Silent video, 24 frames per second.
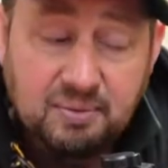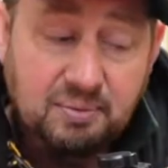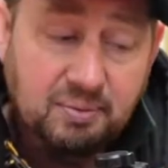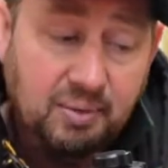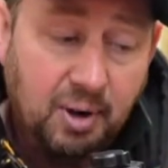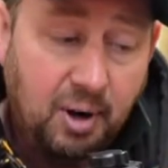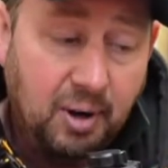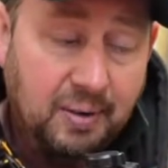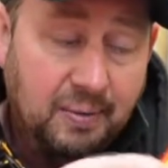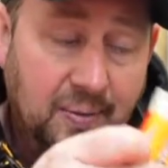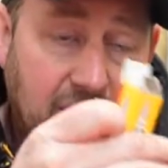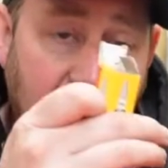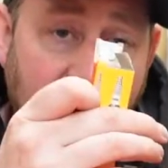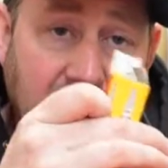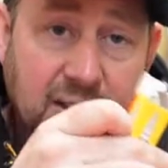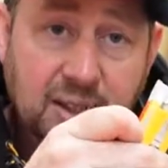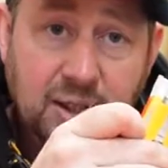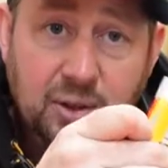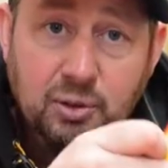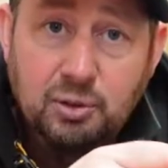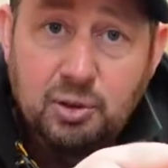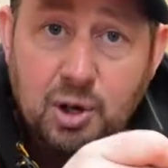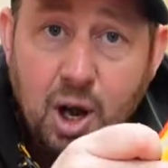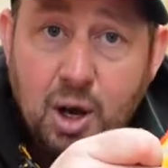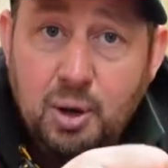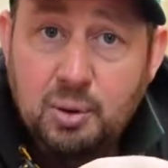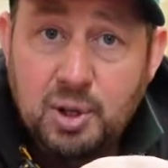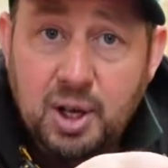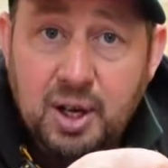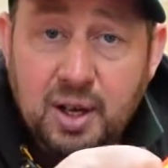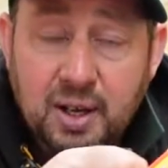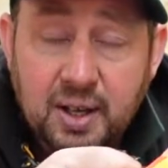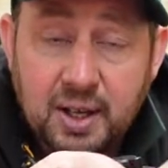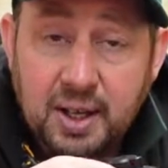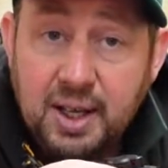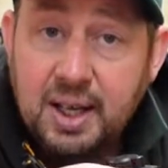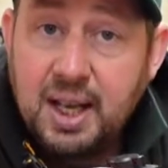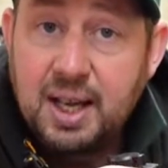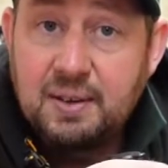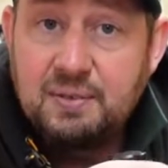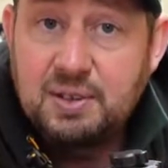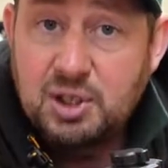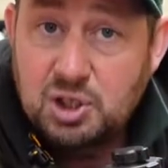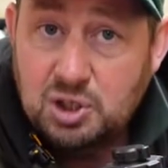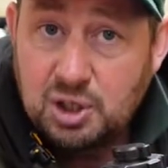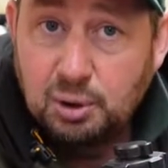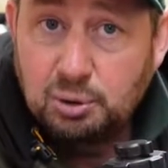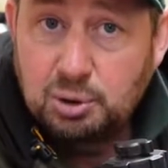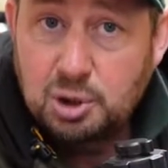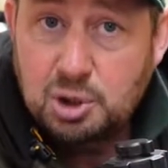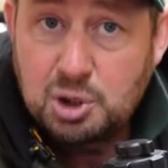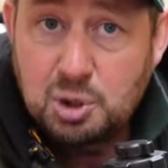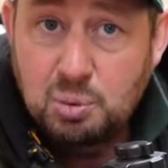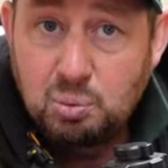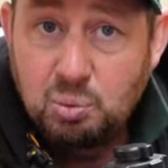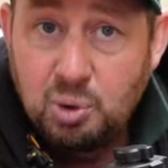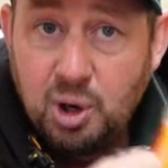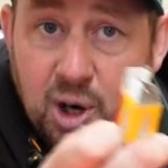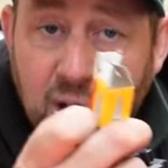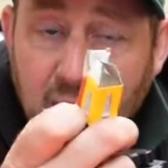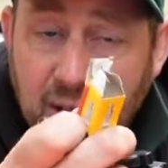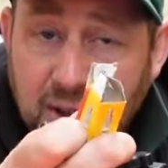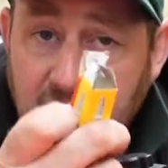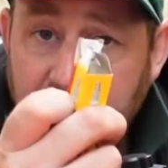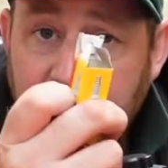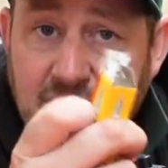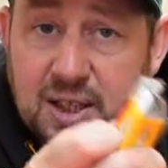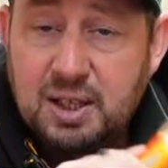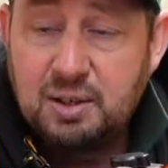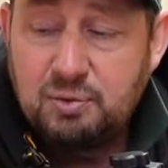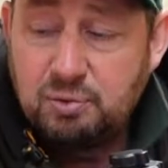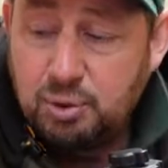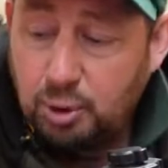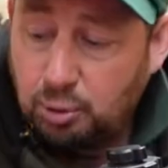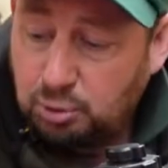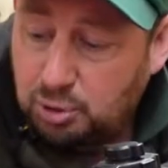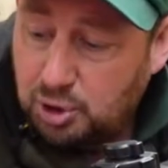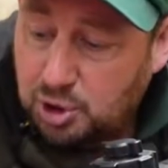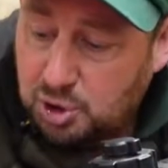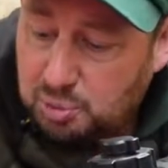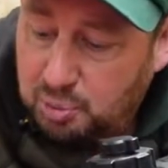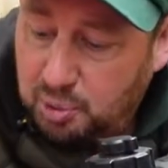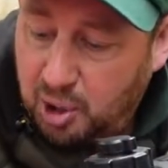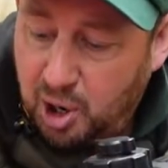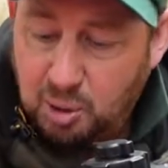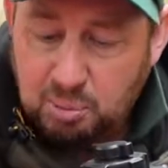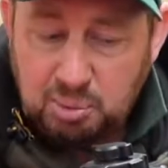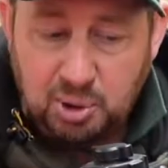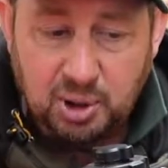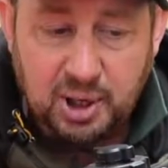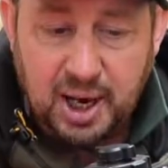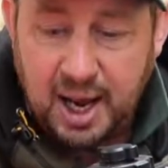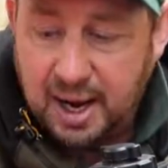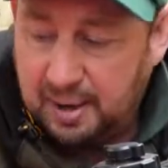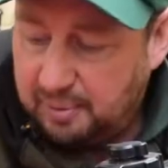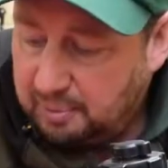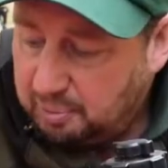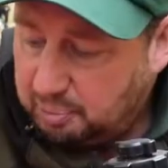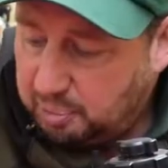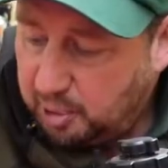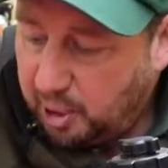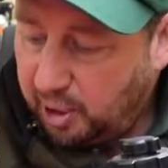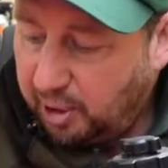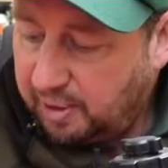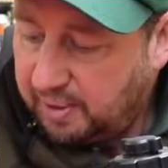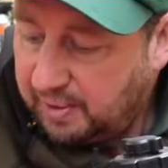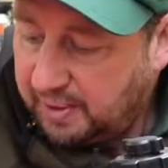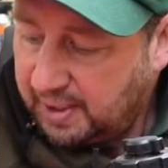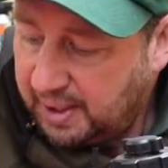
right, and you'll know that if it still doesn't work, then you've ruled the spark plug out. But